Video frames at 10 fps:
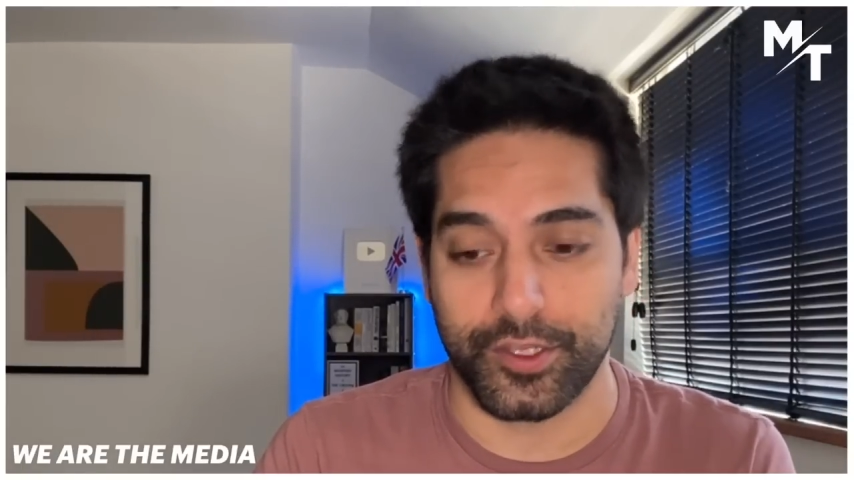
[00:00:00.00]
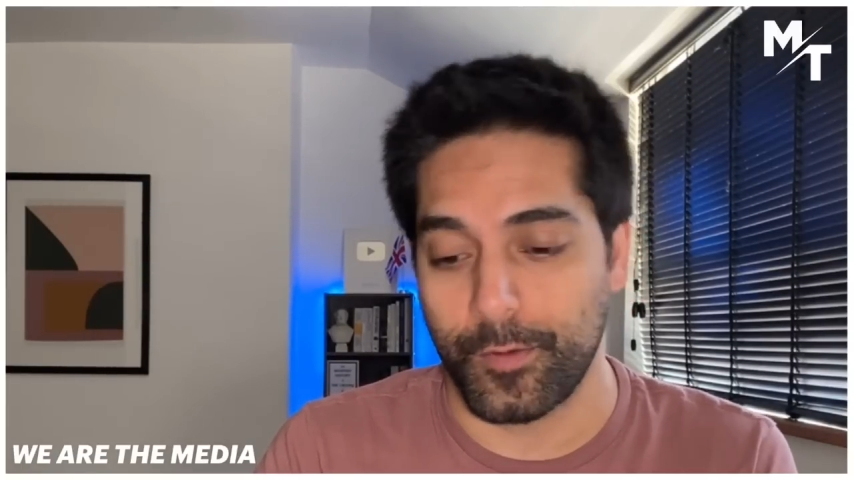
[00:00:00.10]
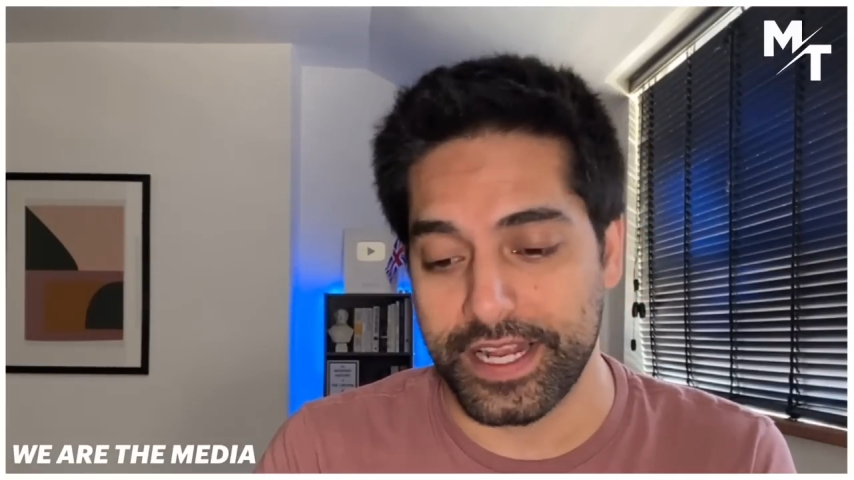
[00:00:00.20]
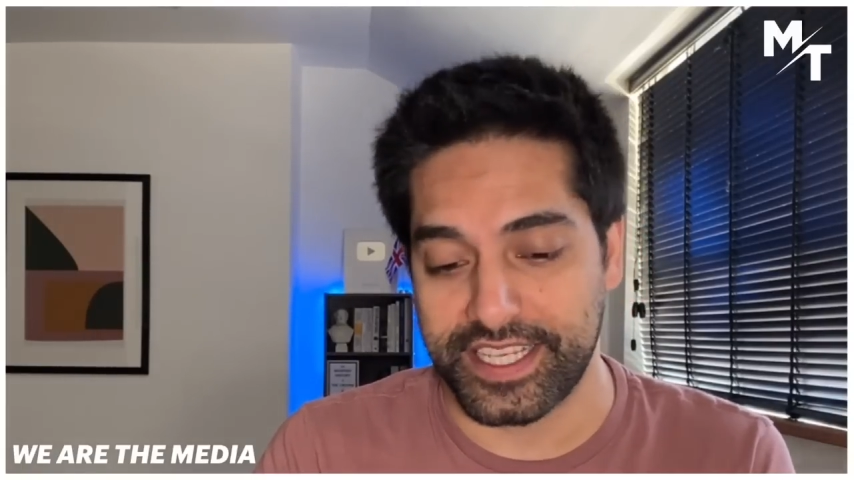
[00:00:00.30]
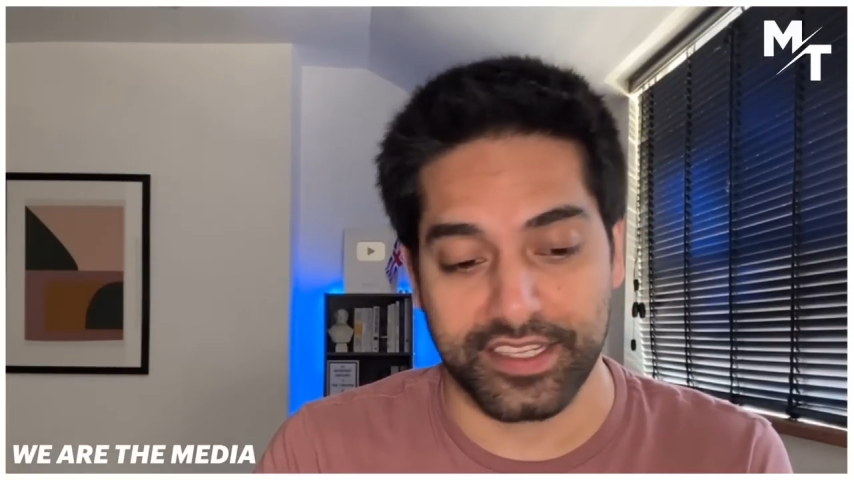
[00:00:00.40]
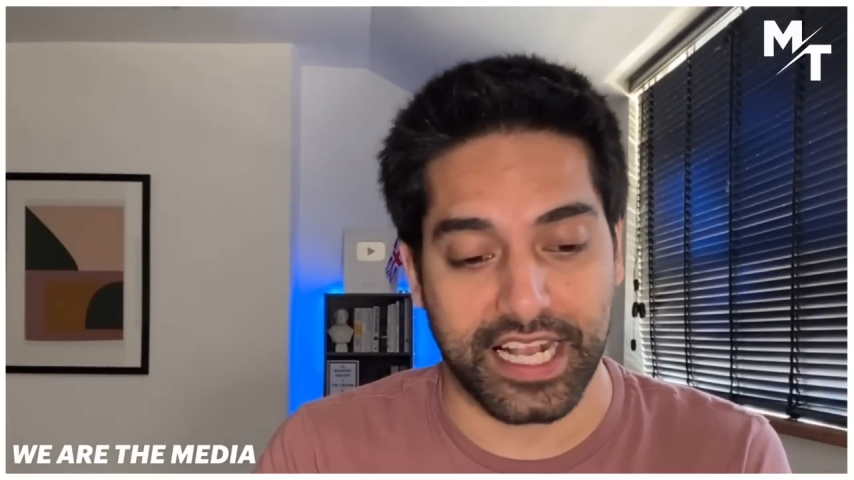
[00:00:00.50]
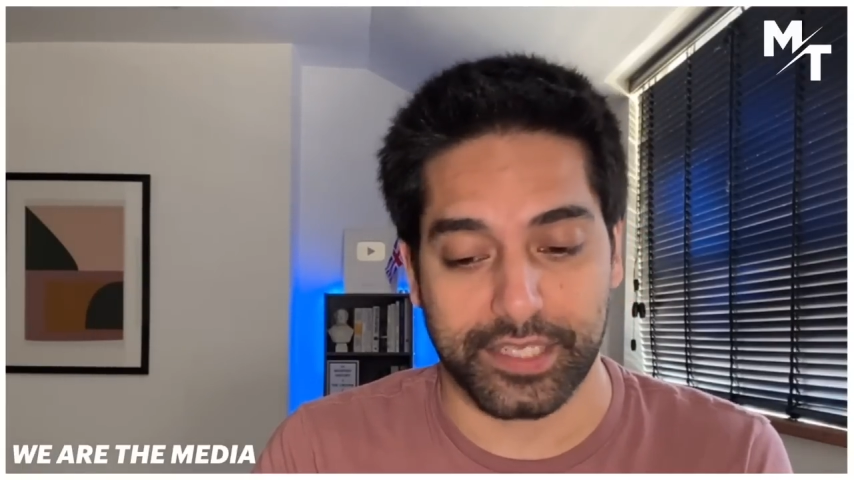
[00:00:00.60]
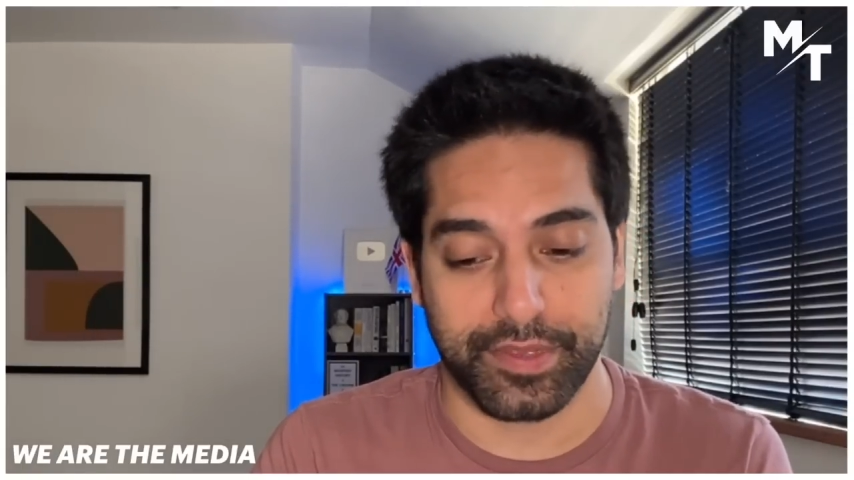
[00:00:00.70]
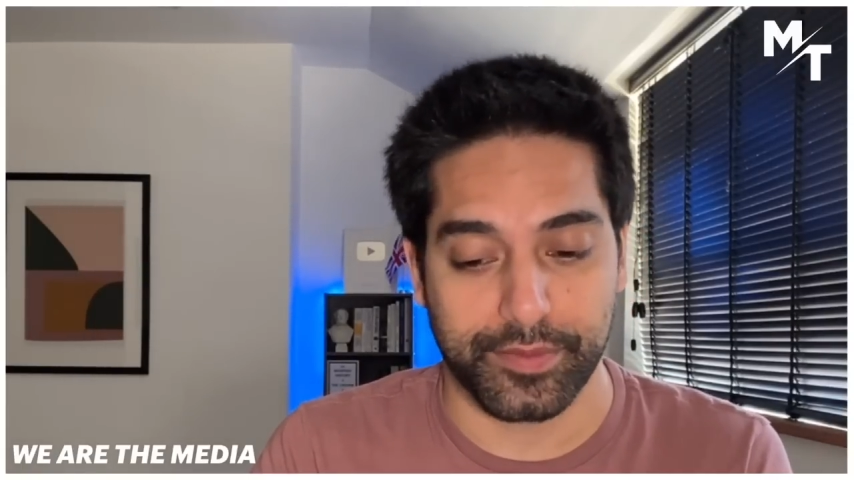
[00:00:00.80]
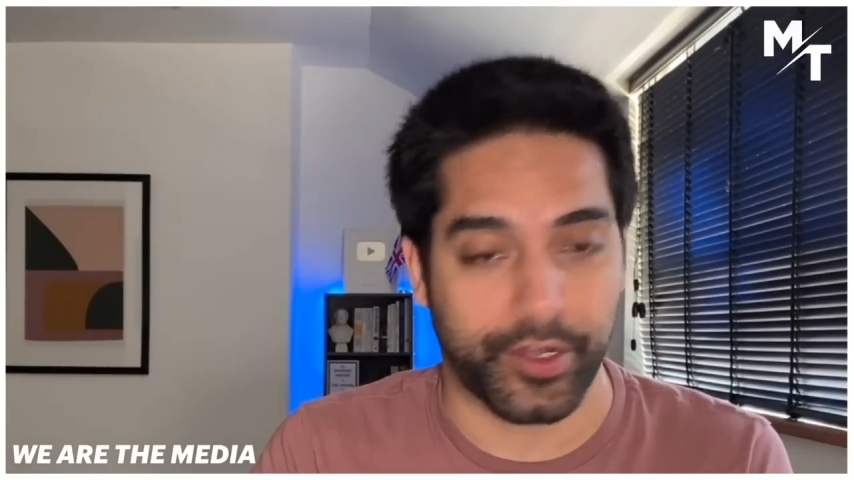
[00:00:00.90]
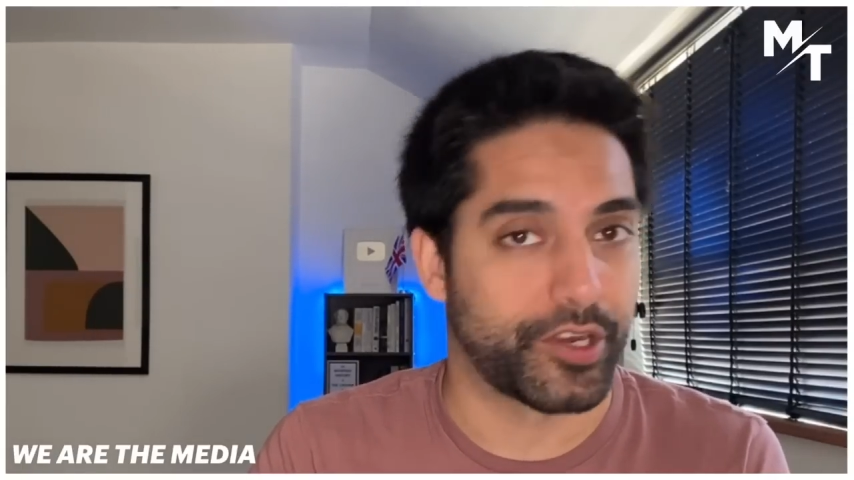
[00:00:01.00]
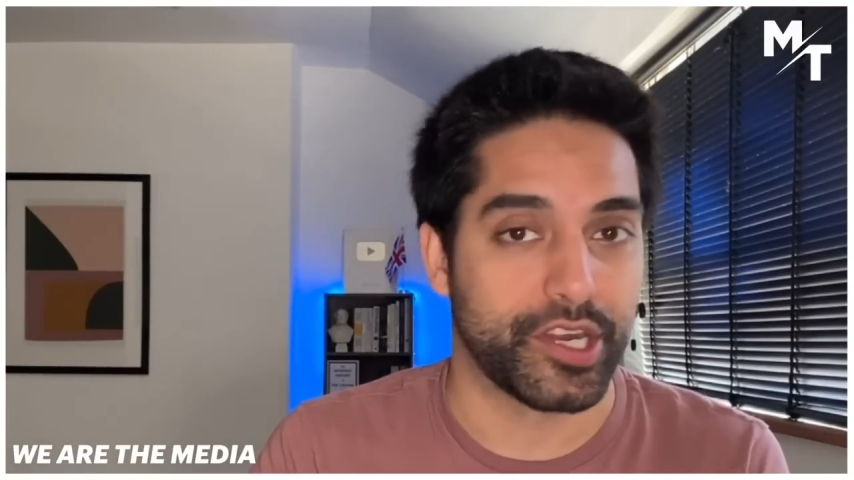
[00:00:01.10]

You're wasting taxpayers' money